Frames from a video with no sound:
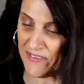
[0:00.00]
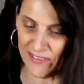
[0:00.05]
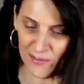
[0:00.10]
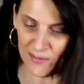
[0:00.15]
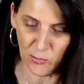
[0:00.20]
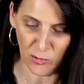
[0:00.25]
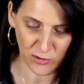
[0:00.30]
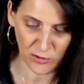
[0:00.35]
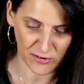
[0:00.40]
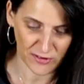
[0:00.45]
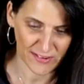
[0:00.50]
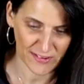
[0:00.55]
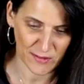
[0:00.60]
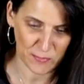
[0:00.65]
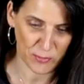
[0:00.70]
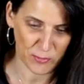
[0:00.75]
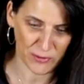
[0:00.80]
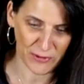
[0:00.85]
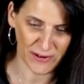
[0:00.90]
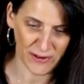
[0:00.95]
this water is
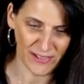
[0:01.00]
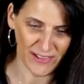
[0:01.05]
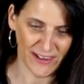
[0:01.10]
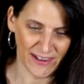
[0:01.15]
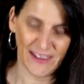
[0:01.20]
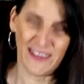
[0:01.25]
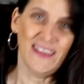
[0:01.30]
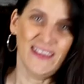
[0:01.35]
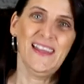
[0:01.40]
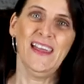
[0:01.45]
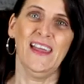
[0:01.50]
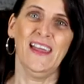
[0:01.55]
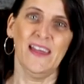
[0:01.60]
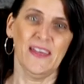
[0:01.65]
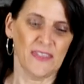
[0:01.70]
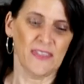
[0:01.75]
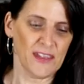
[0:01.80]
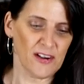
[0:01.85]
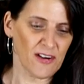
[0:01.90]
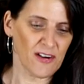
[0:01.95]
boiling
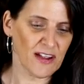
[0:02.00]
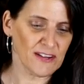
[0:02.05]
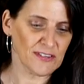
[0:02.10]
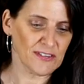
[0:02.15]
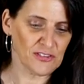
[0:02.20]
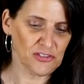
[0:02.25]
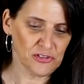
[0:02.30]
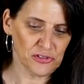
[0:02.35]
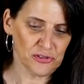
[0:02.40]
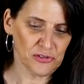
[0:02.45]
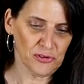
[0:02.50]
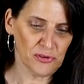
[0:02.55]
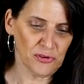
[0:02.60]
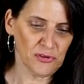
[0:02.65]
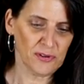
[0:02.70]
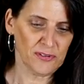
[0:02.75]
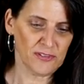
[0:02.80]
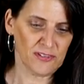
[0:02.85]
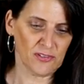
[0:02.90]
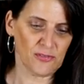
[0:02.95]
there are two
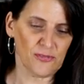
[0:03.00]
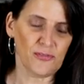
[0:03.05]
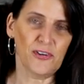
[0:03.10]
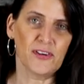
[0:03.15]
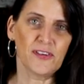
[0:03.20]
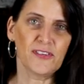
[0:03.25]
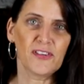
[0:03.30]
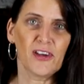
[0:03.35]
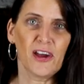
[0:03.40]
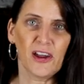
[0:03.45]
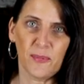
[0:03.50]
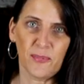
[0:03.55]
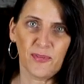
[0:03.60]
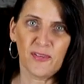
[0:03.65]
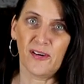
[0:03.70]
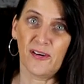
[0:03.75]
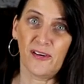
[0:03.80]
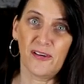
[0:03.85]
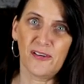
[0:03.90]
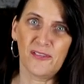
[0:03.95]
different types
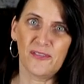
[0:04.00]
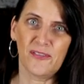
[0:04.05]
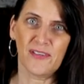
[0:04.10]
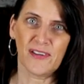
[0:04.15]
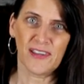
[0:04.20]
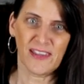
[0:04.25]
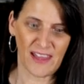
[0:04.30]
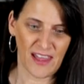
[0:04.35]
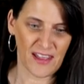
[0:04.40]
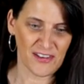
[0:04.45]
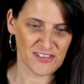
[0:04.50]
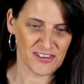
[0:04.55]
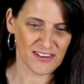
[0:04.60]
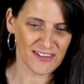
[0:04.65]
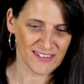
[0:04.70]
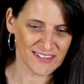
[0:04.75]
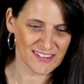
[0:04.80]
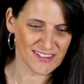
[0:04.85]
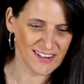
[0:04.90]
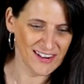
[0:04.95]
of
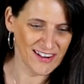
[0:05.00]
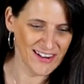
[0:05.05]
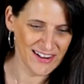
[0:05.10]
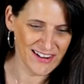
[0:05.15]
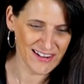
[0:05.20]
gadgets